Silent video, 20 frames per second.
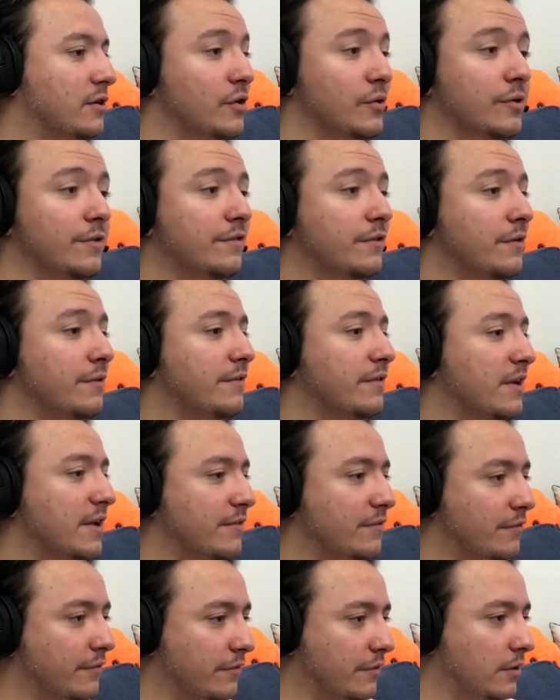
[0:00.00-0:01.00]
Yuri turns
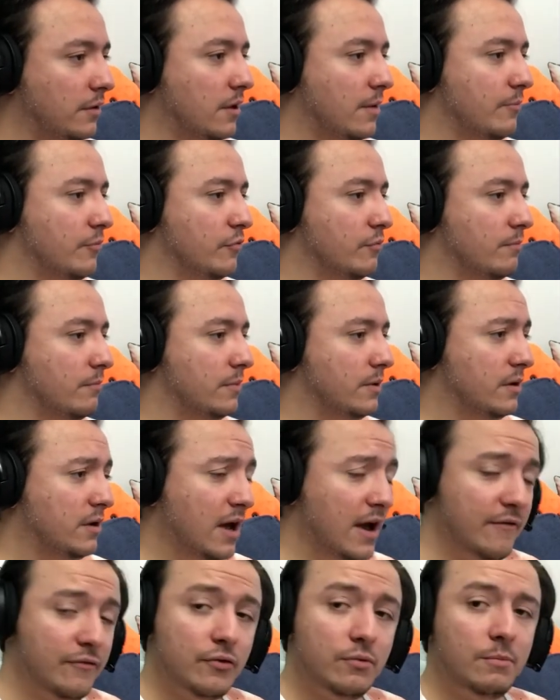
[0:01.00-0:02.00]
and enters the club room.
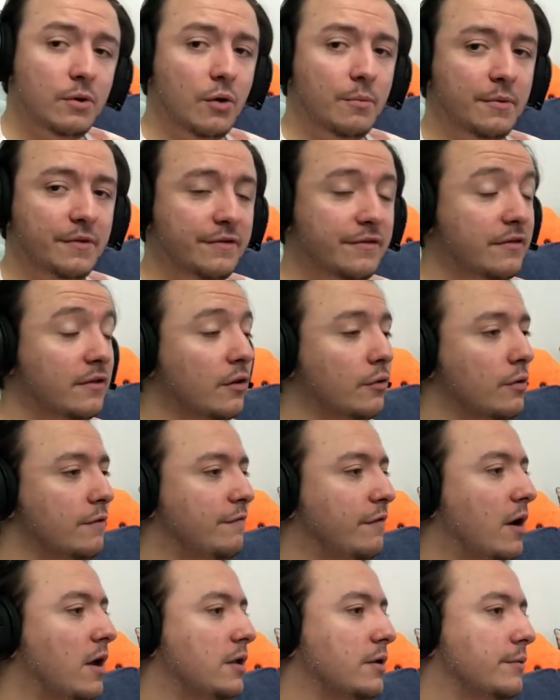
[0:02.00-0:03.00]
After a moment,
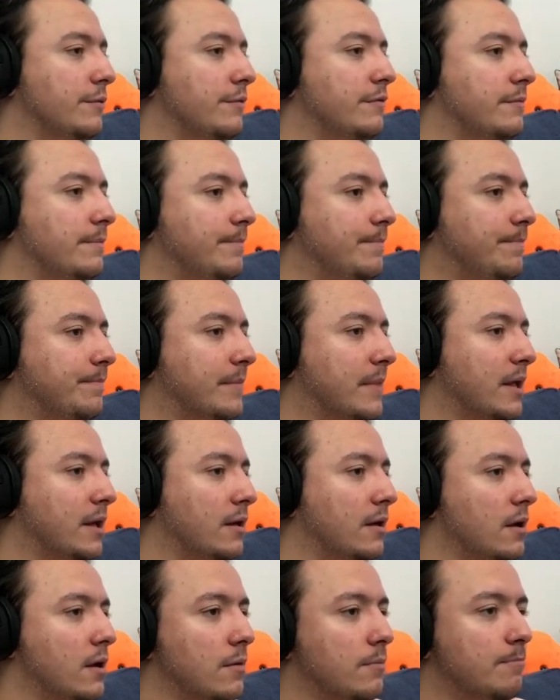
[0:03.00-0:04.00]
Sayori follows.
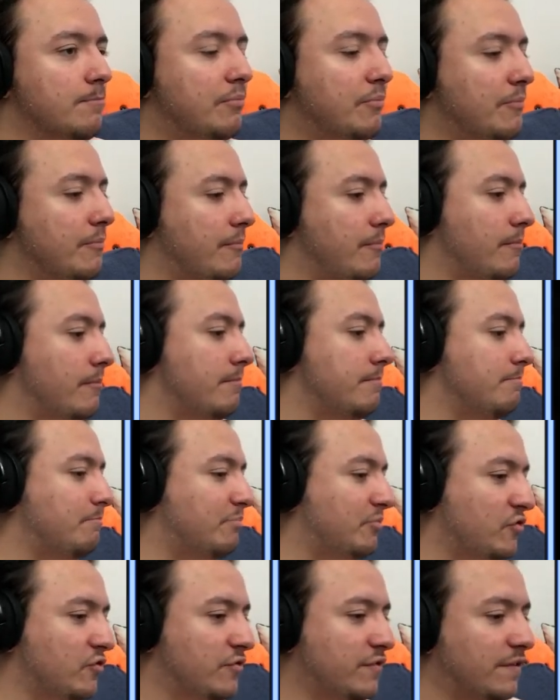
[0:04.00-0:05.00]

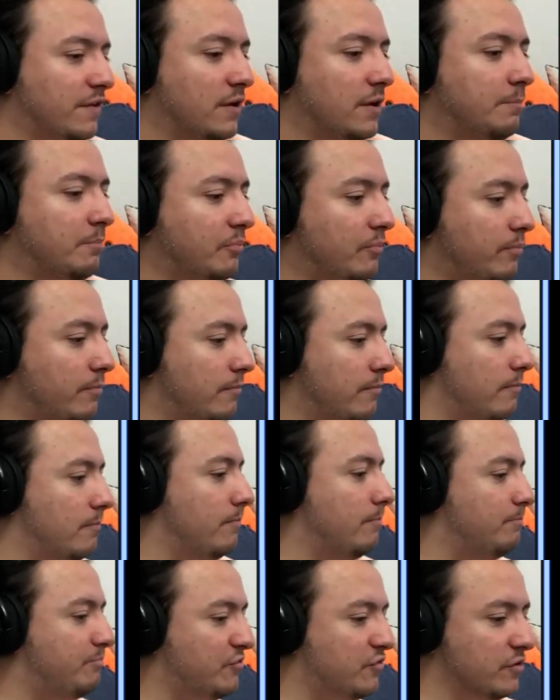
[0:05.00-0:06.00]

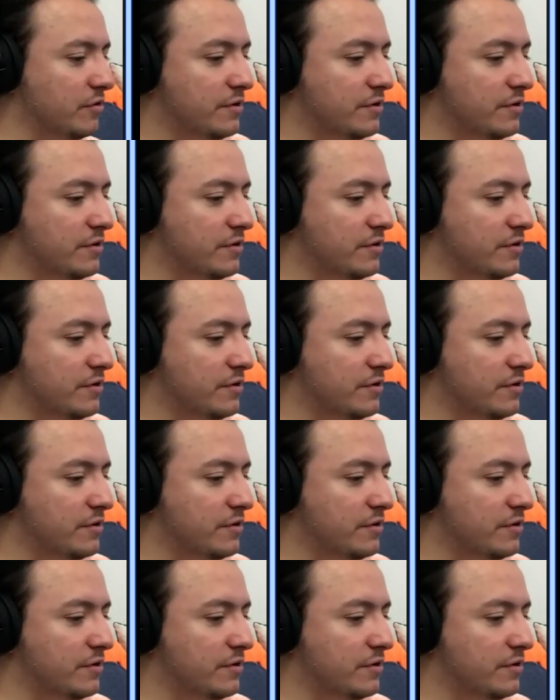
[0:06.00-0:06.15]
The